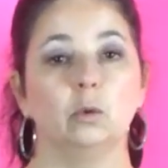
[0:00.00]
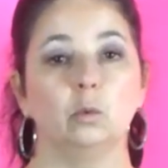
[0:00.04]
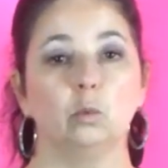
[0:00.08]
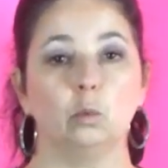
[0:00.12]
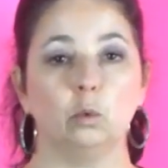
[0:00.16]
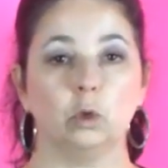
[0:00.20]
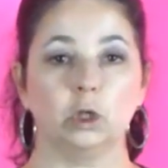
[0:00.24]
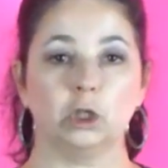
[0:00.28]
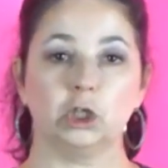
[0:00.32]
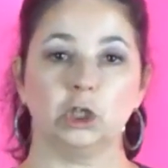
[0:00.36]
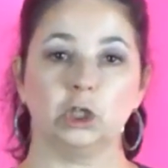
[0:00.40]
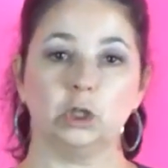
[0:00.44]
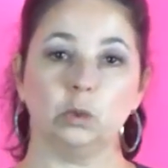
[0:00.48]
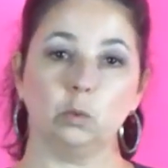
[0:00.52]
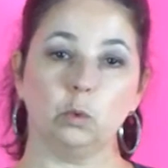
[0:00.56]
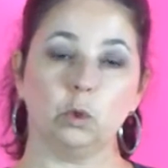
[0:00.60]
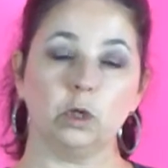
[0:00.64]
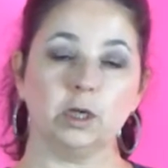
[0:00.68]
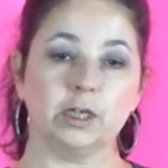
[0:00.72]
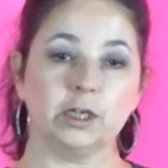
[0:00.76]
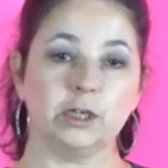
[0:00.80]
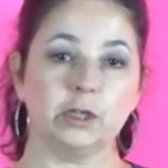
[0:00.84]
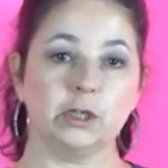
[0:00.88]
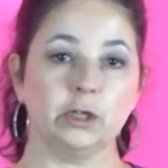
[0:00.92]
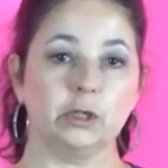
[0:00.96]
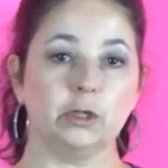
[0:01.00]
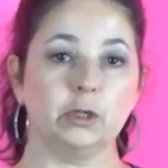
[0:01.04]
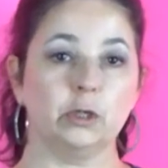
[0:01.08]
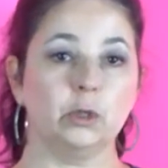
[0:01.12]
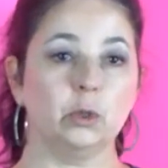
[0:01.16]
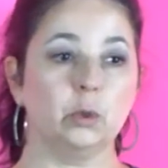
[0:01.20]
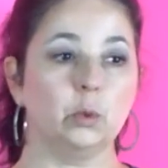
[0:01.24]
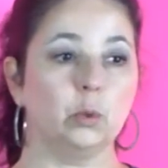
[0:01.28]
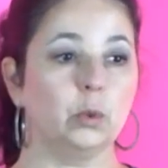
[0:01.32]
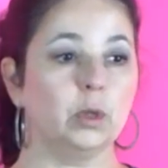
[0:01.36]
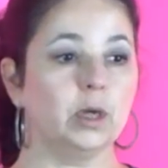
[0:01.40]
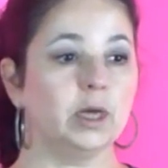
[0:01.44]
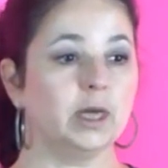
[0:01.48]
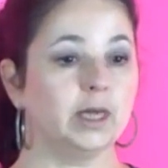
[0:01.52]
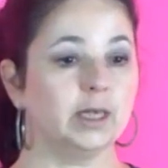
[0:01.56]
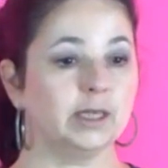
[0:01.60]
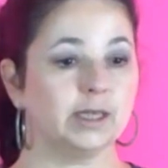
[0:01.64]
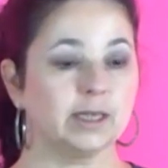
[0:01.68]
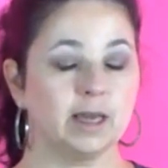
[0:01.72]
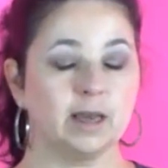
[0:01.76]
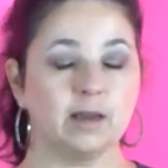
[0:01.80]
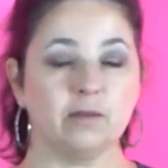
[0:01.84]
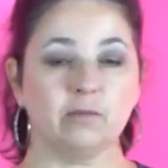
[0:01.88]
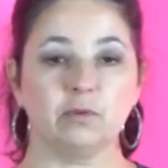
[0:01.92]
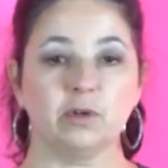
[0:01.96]
What you want to do is
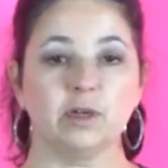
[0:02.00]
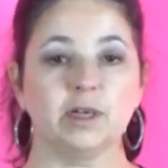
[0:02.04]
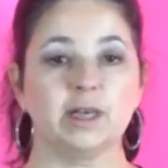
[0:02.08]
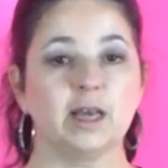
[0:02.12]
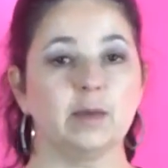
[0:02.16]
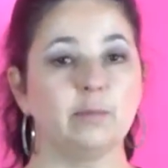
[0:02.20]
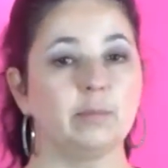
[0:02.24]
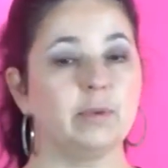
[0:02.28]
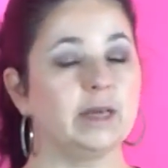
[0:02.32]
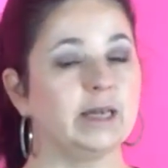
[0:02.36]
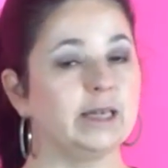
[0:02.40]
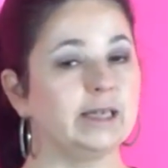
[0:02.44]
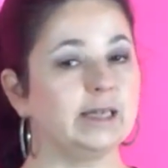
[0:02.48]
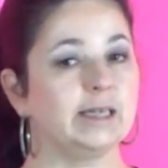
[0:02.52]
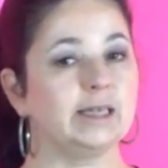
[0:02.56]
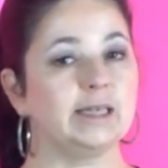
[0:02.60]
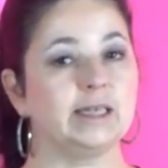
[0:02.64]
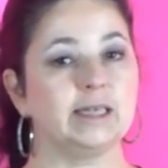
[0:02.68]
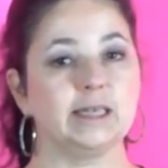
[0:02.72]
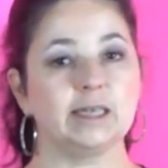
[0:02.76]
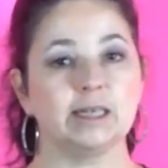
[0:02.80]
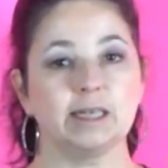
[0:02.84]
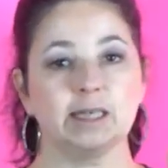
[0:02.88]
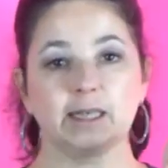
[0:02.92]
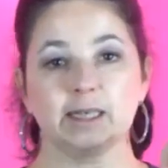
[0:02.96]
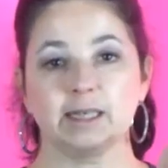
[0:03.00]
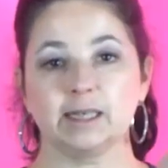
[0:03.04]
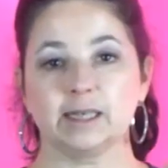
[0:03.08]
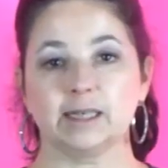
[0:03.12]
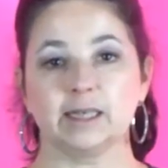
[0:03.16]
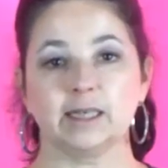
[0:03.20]
every day be consistent.